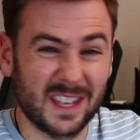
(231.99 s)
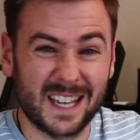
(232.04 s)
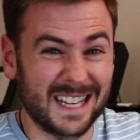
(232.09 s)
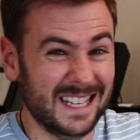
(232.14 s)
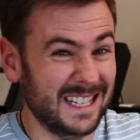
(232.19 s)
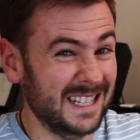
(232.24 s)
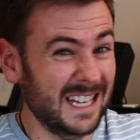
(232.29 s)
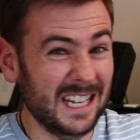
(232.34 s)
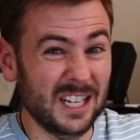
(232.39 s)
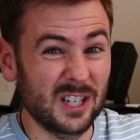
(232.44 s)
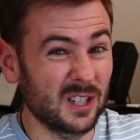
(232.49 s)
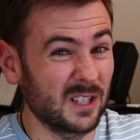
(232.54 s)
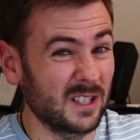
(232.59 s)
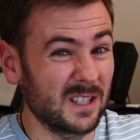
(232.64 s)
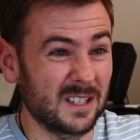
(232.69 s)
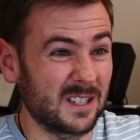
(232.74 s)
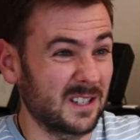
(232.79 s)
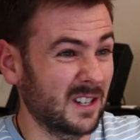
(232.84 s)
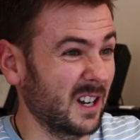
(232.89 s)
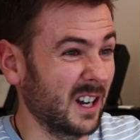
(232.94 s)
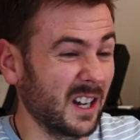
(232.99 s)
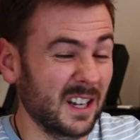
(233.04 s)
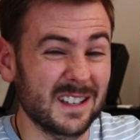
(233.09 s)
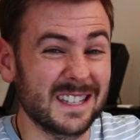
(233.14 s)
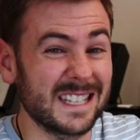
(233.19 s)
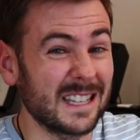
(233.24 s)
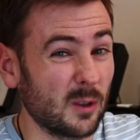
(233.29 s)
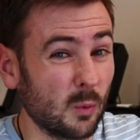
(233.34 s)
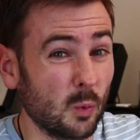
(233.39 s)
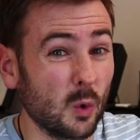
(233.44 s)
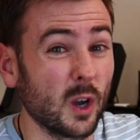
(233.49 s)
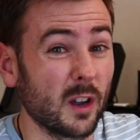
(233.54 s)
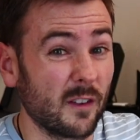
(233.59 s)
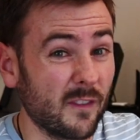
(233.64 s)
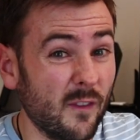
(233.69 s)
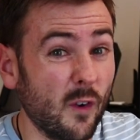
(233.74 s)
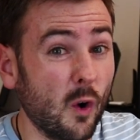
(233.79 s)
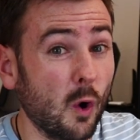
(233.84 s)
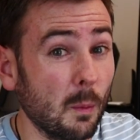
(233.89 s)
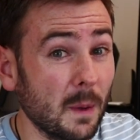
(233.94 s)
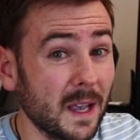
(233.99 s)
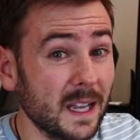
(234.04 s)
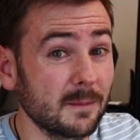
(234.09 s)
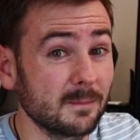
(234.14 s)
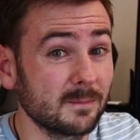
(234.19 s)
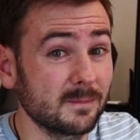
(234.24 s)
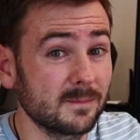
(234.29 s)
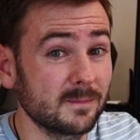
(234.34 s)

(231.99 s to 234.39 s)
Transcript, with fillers: The conditions kind of did the work for me.